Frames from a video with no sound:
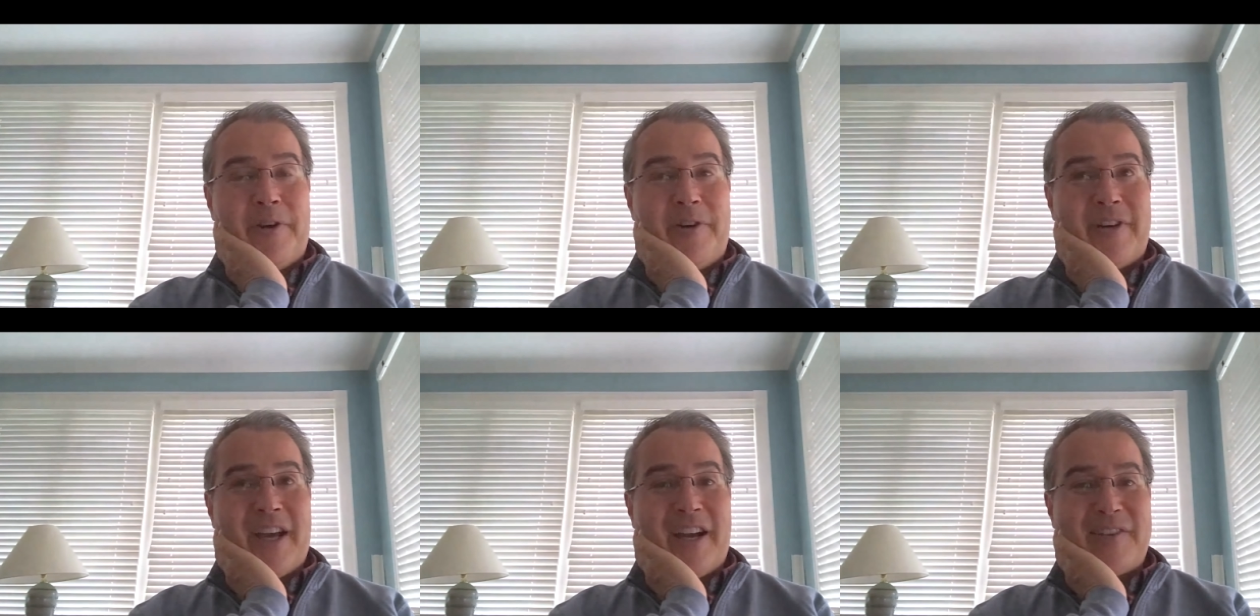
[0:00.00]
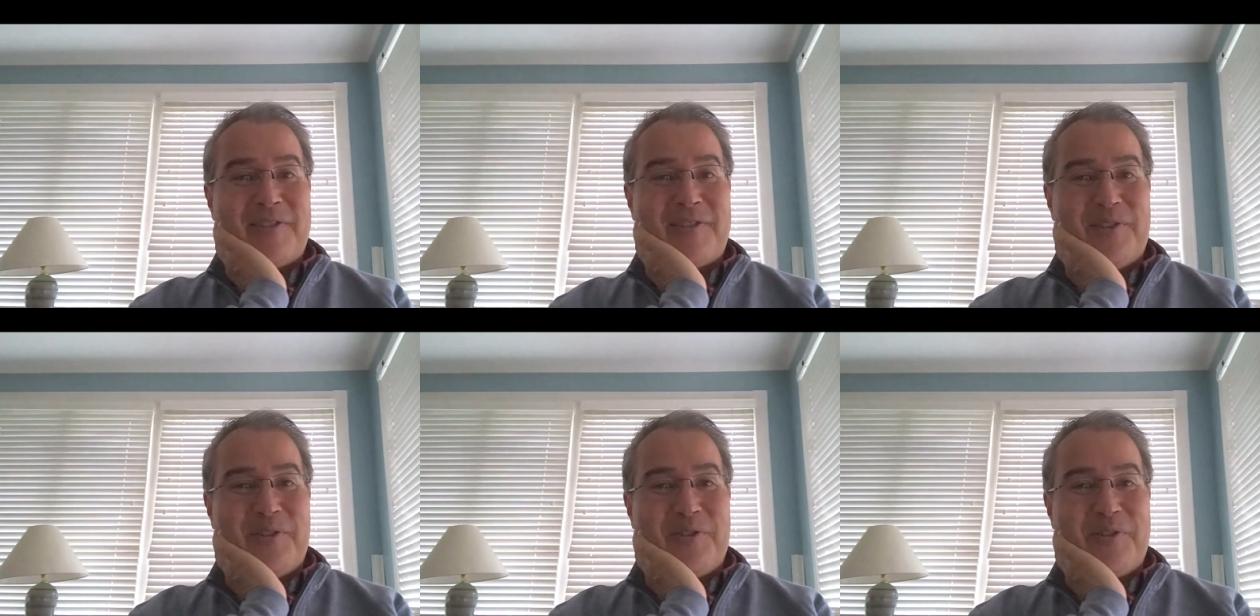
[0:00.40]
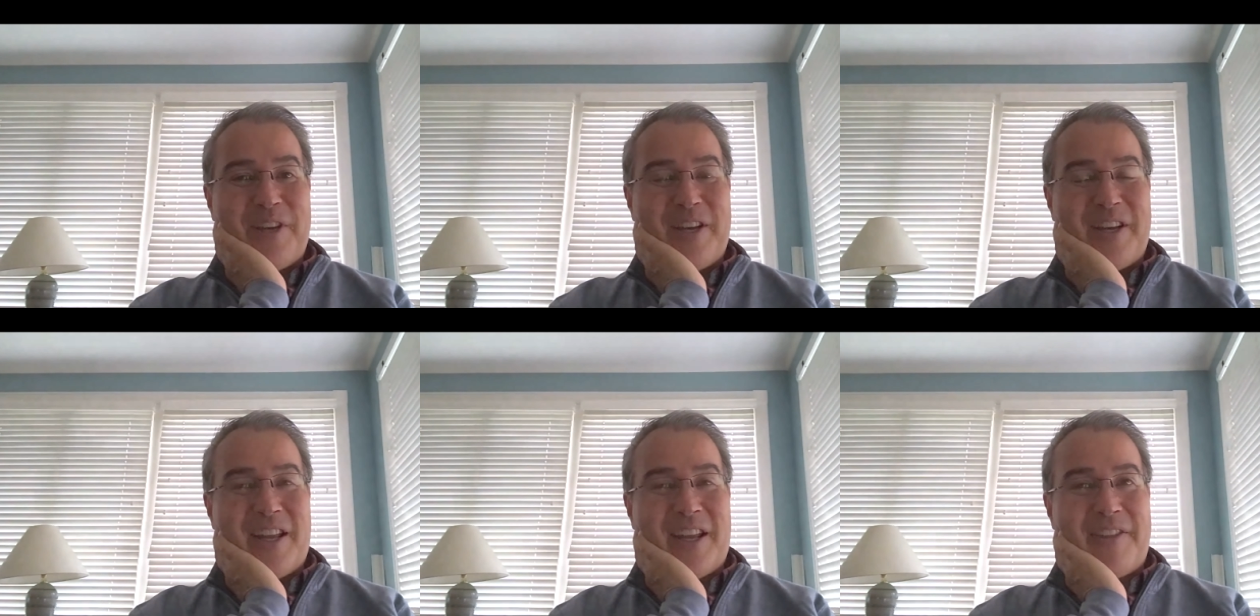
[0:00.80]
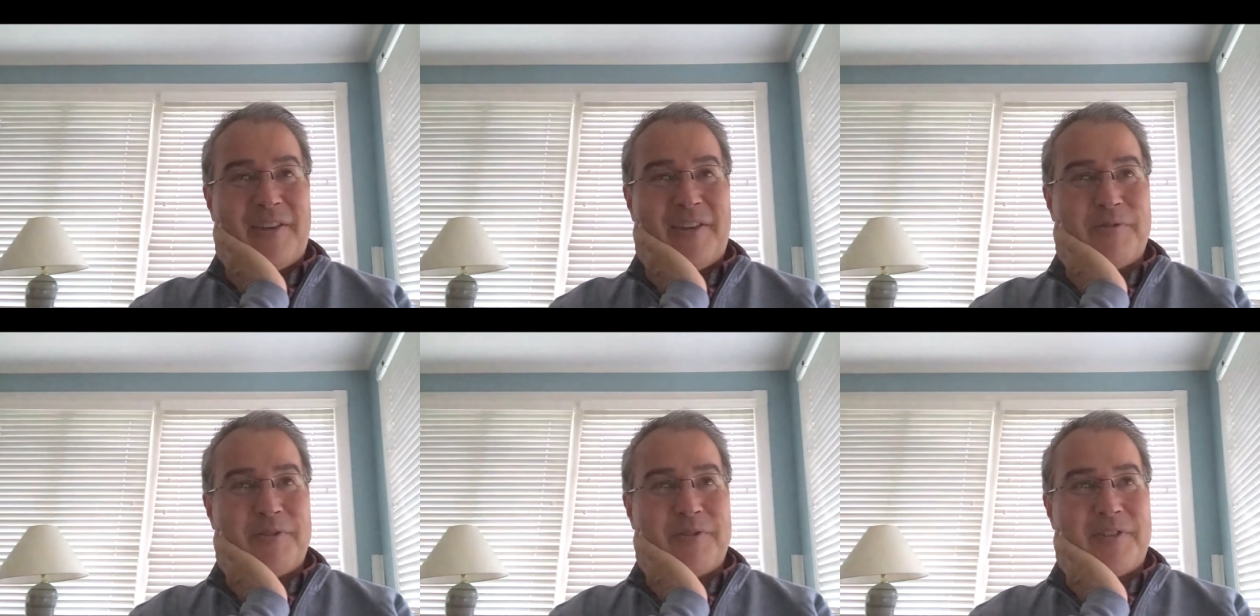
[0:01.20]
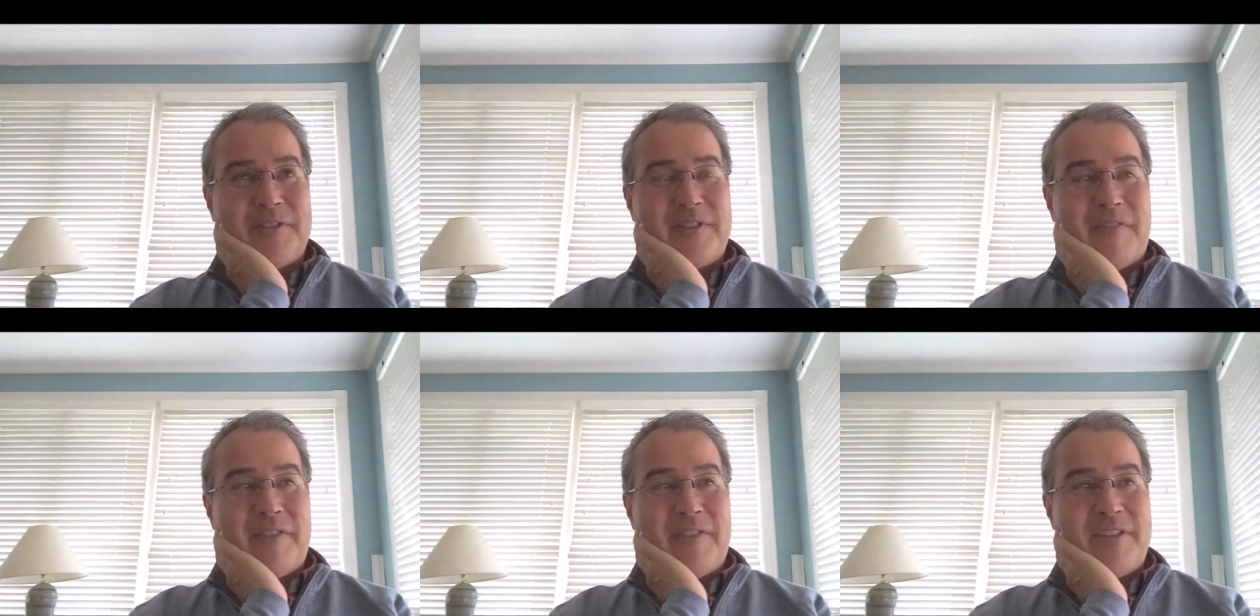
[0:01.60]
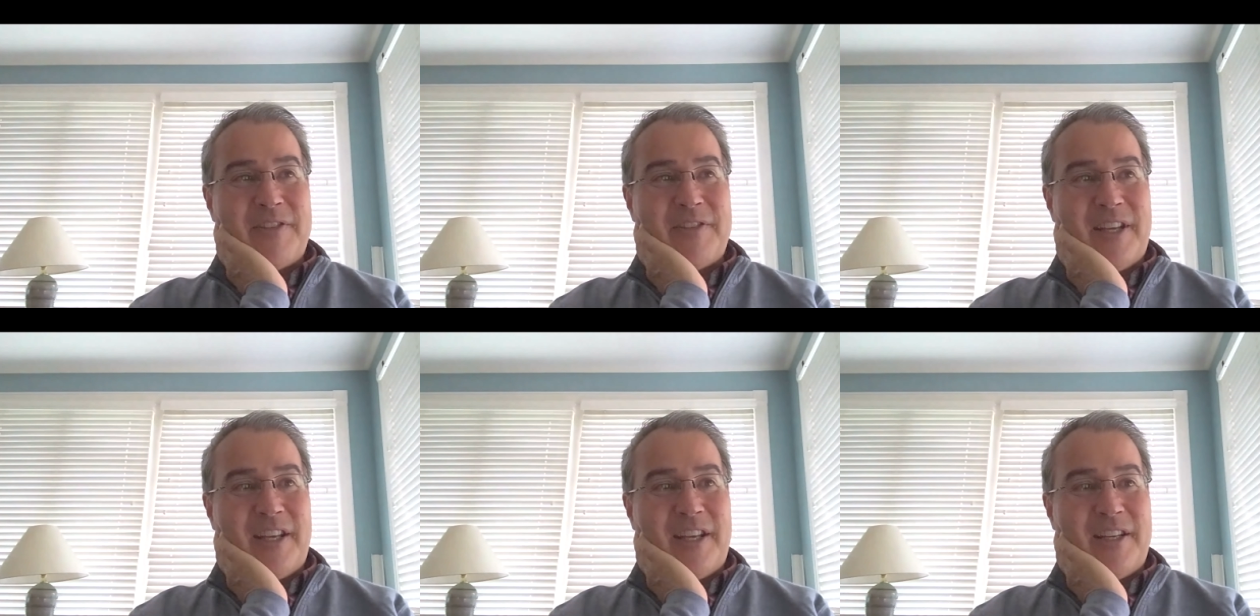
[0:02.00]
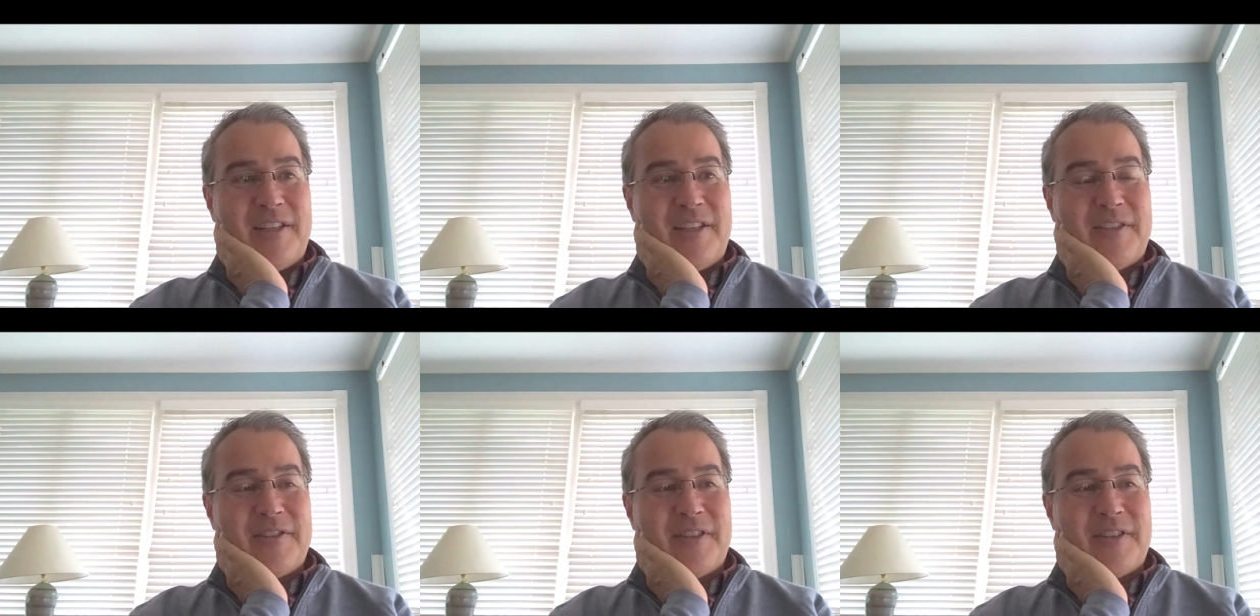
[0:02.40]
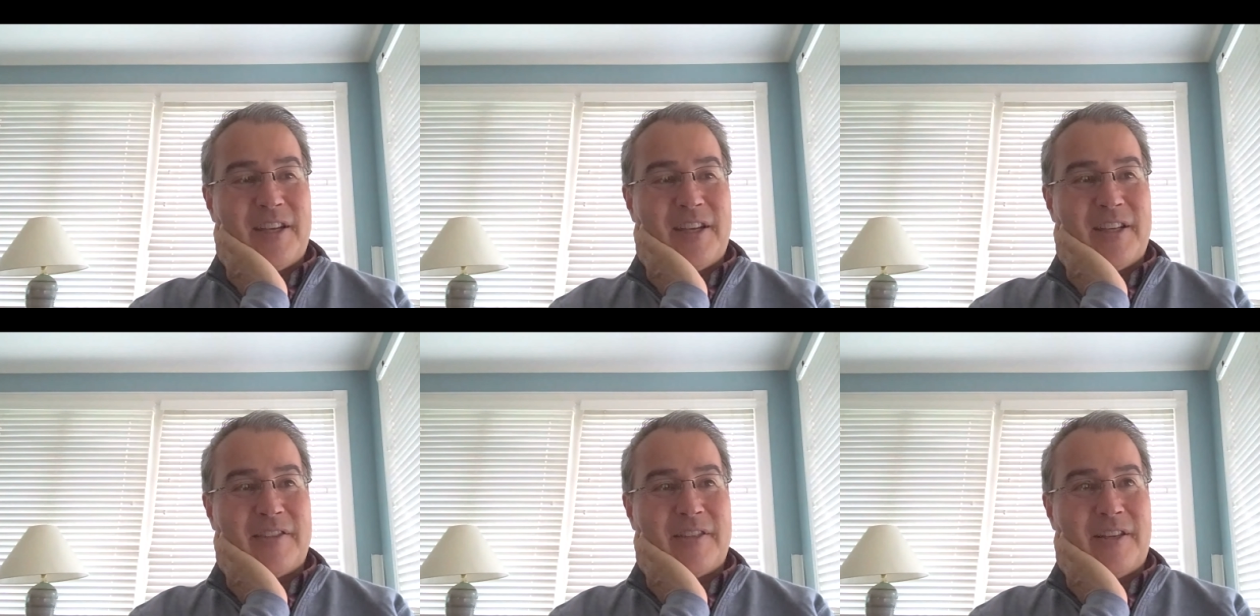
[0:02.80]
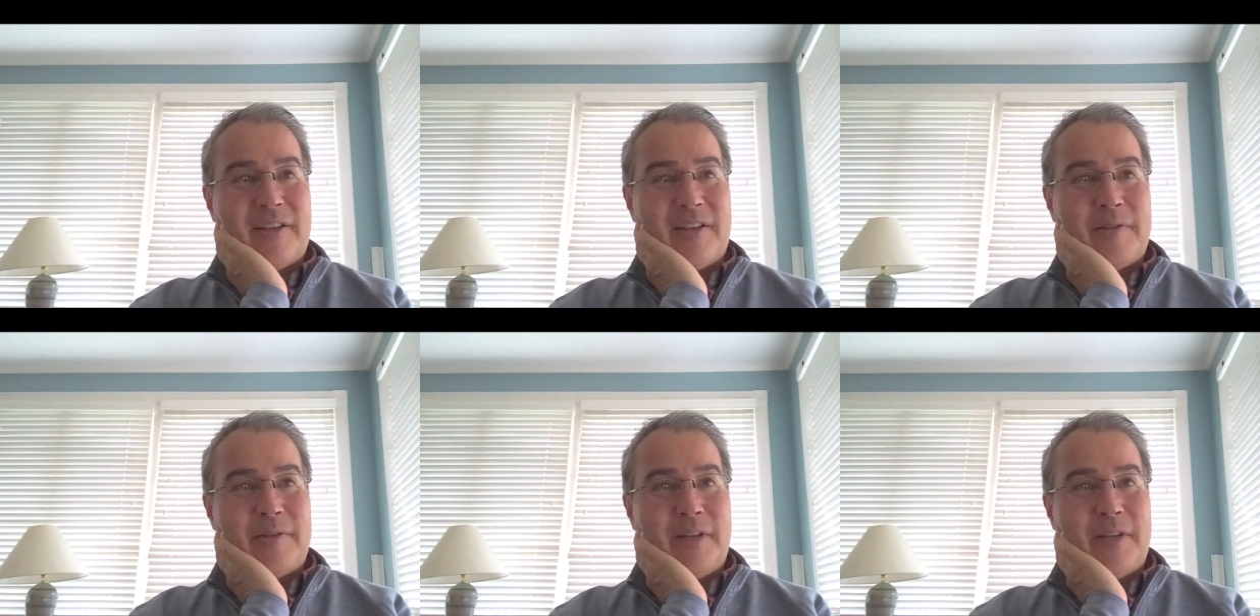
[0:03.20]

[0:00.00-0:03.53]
paradoxical that I think it was in the 70s and 80s that